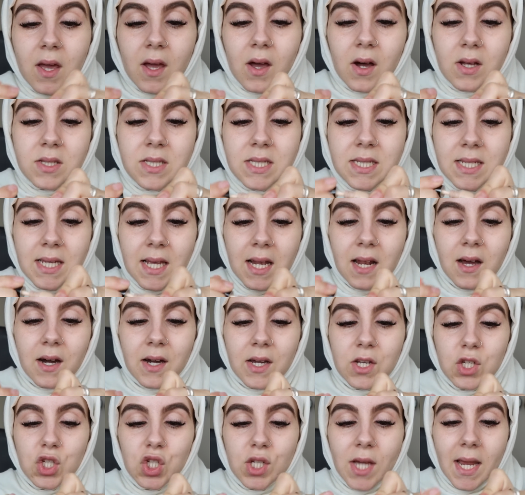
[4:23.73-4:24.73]
concealer
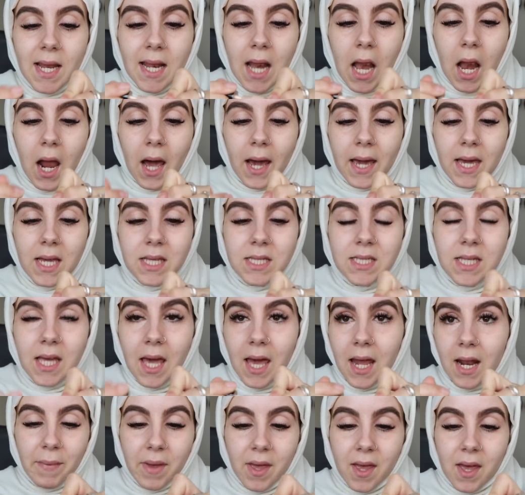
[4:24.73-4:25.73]
in shade light,
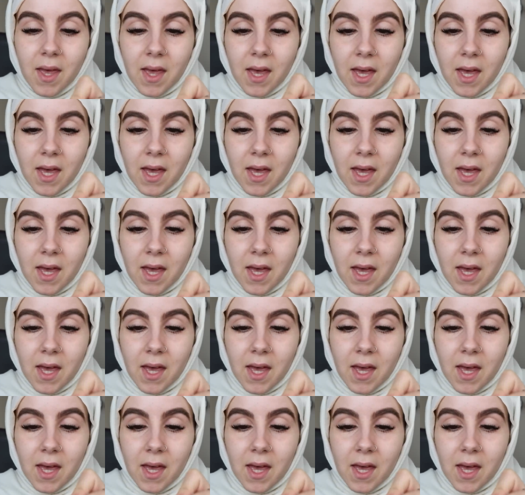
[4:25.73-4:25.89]
and